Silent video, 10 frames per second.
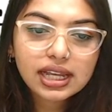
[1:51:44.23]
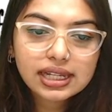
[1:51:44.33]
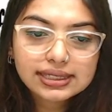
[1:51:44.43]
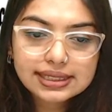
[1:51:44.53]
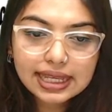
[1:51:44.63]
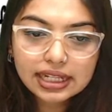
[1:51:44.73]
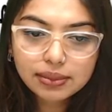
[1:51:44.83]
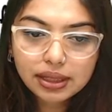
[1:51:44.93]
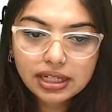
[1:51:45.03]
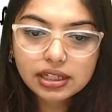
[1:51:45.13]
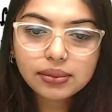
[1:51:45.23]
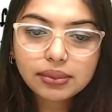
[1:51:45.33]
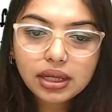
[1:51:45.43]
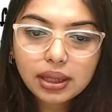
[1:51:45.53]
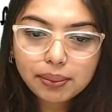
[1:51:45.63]
cerebellum,
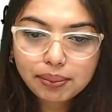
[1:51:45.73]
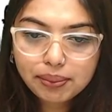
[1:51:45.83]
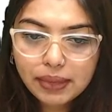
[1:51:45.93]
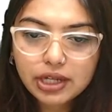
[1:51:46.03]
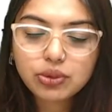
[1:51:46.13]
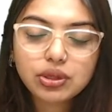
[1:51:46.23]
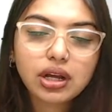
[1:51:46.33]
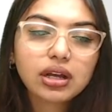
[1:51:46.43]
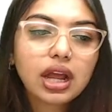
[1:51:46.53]
medulla,